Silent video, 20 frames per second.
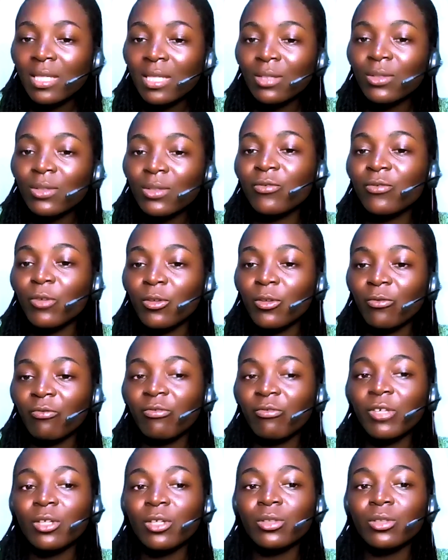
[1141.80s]
skills for
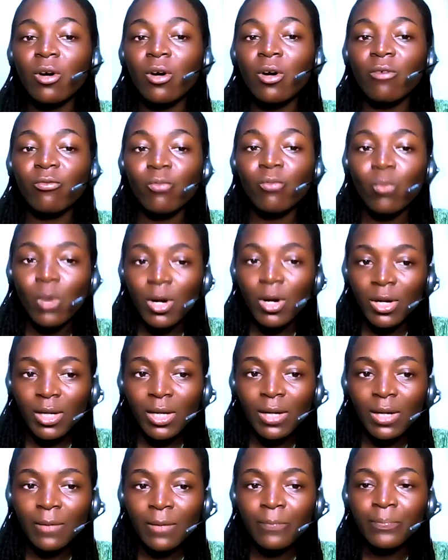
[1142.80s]
the field of
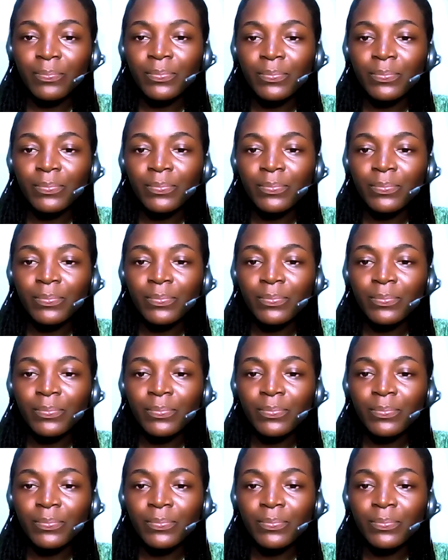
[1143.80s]
work.